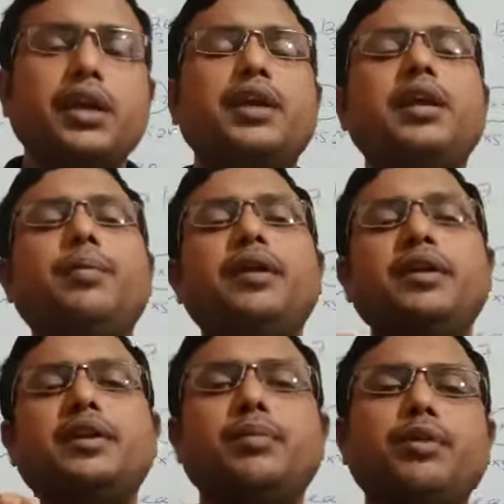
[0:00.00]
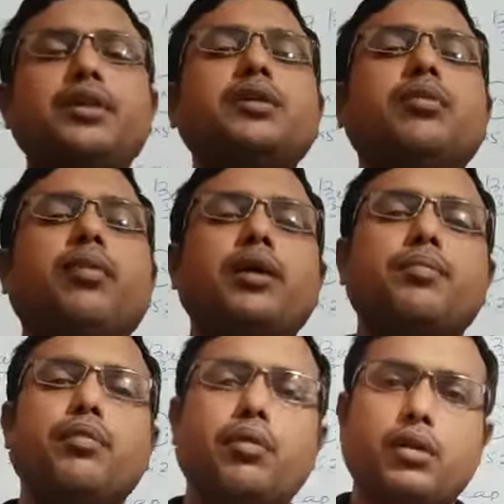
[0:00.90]
if it is divisible by
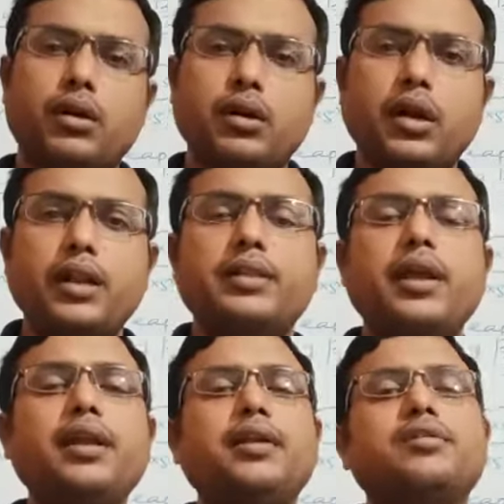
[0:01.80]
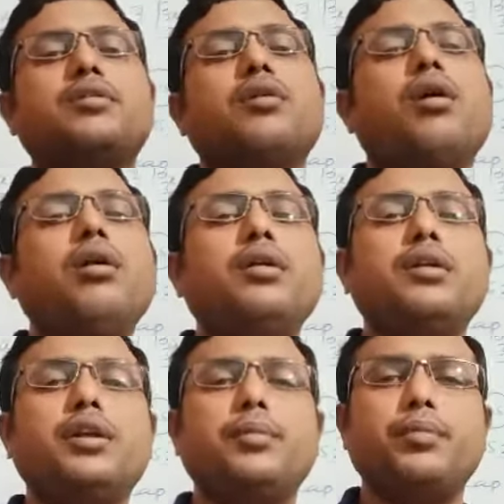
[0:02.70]
400, then it is called
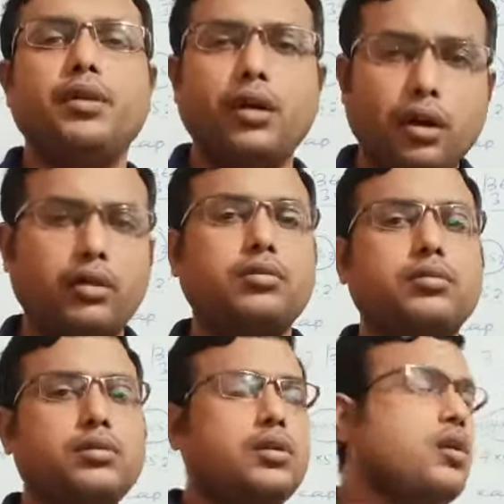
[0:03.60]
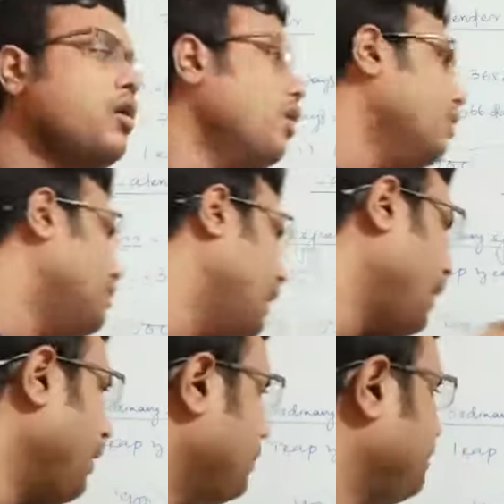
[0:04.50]
leap year.
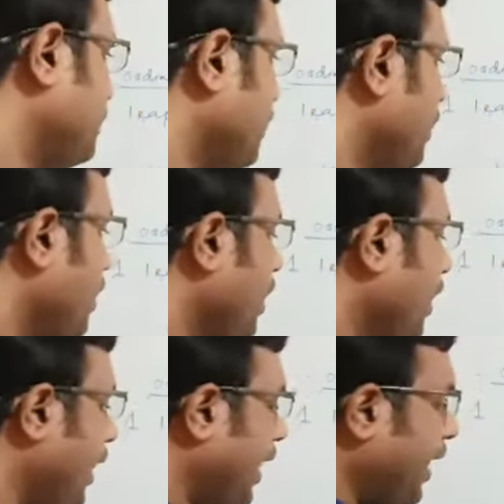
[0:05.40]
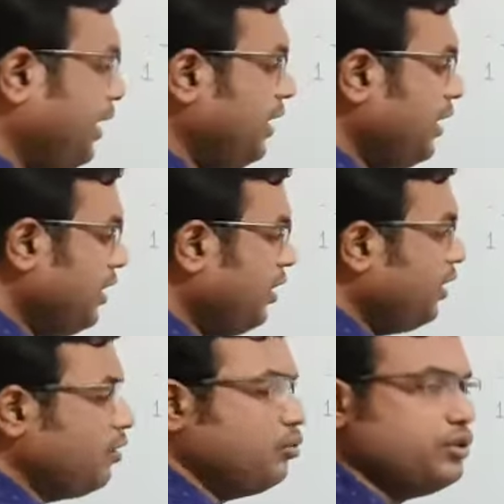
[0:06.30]
Second, any
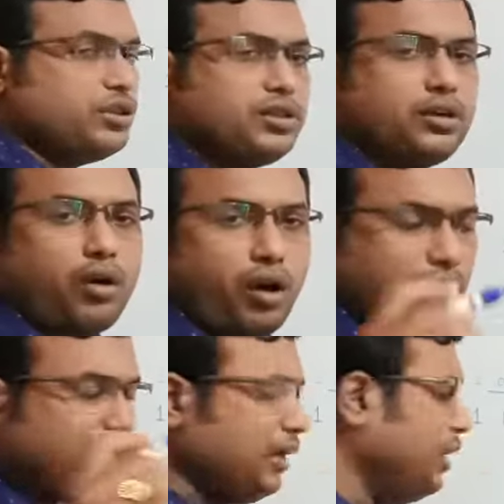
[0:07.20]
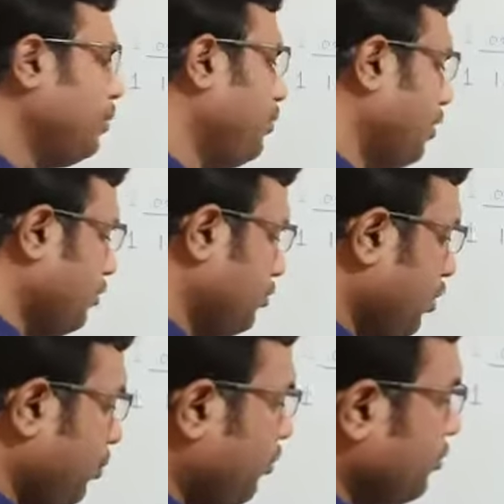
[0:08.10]
year which is not a leap year.
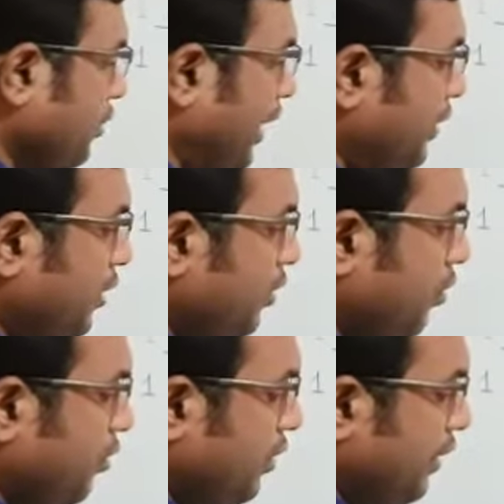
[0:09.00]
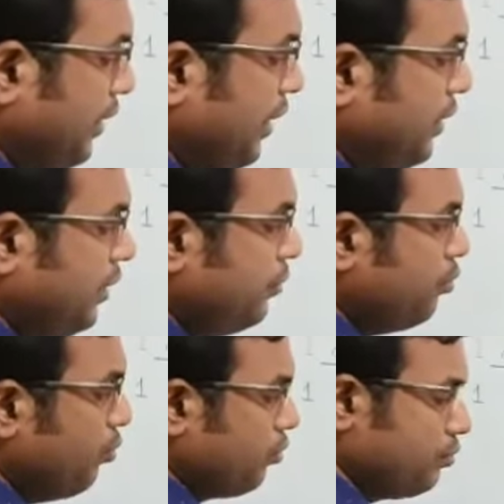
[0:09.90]
Suppose
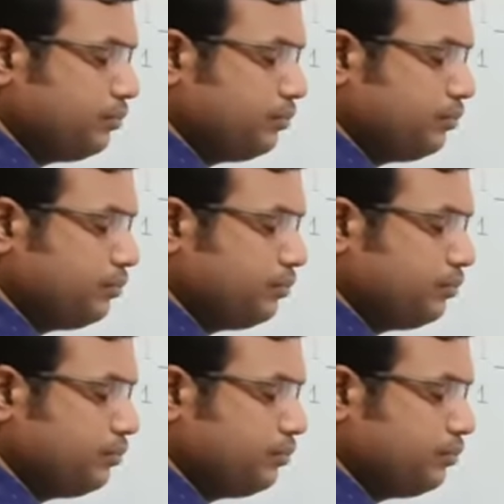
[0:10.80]
1984.